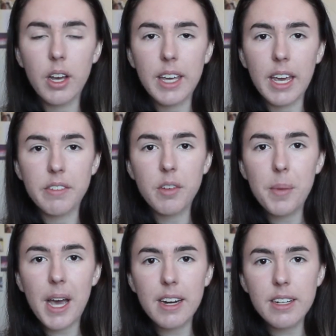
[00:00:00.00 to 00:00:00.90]
Okay, for
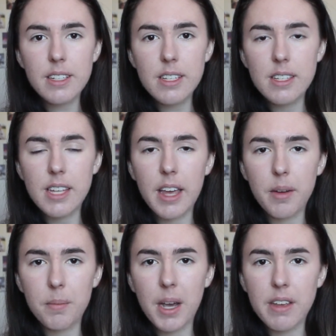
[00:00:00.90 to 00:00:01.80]
powder to
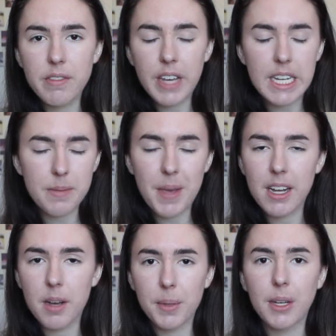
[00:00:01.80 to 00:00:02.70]
set my face
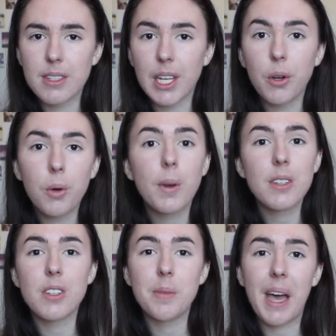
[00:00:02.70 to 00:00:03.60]
makeup, because I
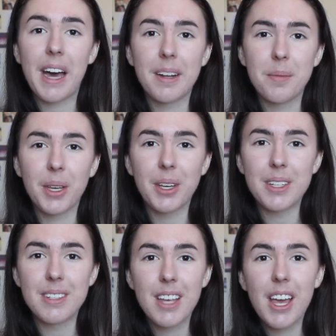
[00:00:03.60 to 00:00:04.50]
always use powder,
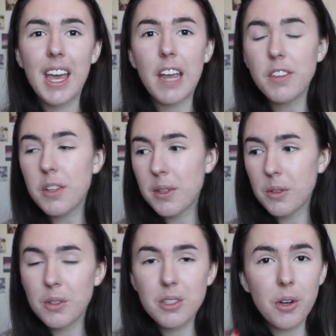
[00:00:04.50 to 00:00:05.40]
because even though it
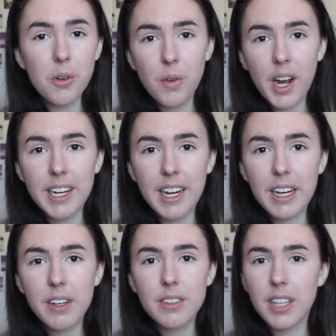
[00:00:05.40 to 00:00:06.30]
looks alright
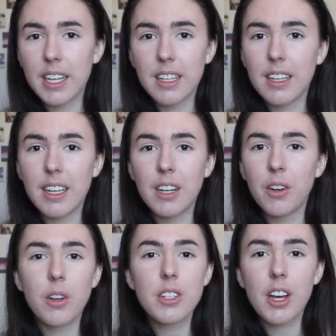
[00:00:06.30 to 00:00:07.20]
now, like in
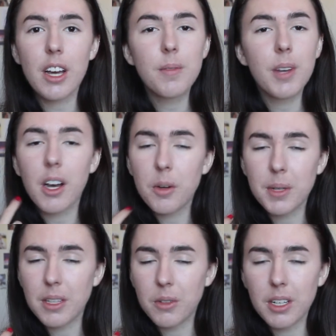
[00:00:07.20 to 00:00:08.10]
no time I'll
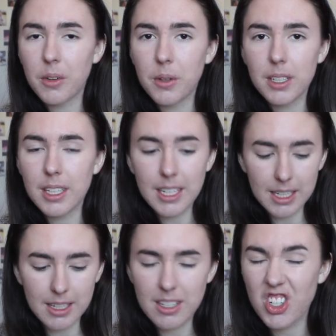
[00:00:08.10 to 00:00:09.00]
be looking oily
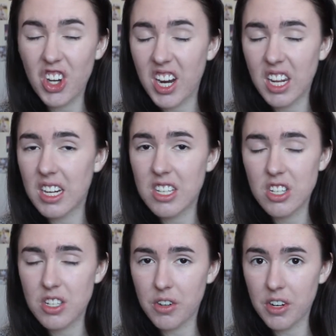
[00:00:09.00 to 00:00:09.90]
and shiny and it's
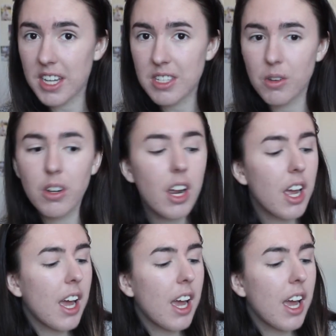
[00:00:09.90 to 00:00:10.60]
just not a nice look.